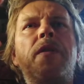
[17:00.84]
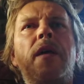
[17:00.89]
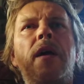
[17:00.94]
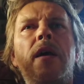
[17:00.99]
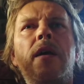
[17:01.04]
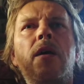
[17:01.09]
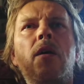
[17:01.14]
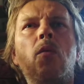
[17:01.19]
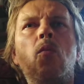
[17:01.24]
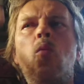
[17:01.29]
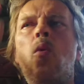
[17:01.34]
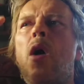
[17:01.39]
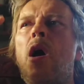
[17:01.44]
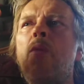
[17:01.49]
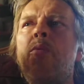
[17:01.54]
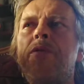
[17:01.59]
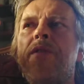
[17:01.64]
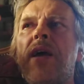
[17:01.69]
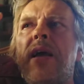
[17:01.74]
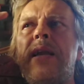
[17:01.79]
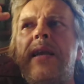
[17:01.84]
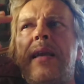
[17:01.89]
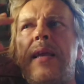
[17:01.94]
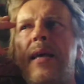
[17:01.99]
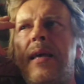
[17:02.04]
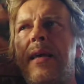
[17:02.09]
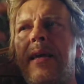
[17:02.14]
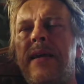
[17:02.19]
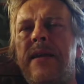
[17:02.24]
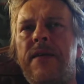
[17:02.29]
they? Why would they
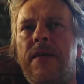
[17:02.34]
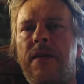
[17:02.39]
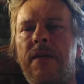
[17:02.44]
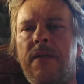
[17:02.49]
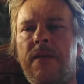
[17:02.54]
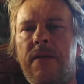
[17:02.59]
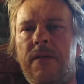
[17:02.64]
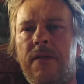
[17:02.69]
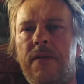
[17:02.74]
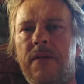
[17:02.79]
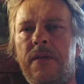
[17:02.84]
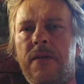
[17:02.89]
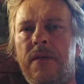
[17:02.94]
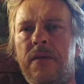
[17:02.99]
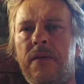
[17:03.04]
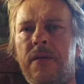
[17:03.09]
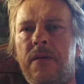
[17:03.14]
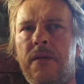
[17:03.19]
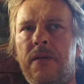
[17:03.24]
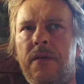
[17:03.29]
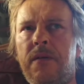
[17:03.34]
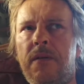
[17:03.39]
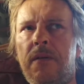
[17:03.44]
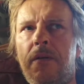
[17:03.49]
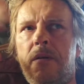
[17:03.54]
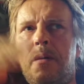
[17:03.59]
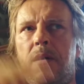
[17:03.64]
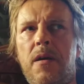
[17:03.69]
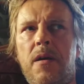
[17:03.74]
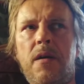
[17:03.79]
need
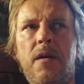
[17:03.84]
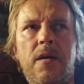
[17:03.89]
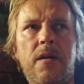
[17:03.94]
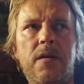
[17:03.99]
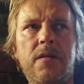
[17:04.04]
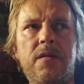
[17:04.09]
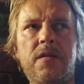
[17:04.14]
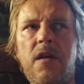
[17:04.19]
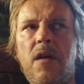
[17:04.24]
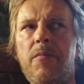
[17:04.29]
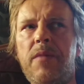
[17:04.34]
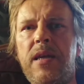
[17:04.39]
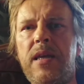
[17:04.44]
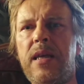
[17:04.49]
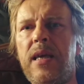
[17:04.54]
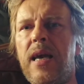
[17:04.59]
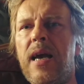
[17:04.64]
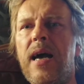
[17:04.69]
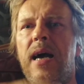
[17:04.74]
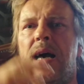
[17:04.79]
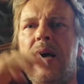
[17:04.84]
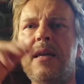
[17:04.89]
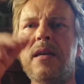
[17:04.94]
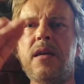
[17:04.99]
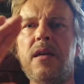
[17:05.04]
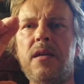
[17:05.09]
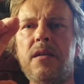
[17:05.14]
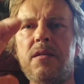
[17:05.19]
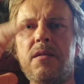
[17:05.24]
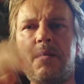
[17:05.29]
so many
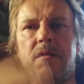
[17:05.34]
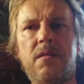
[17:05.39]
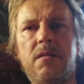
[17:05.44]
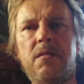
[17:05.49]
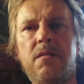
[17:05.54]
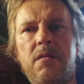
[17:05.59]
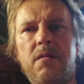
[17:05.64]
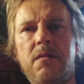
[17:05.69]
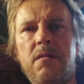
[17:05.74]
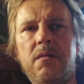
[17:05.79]
analysts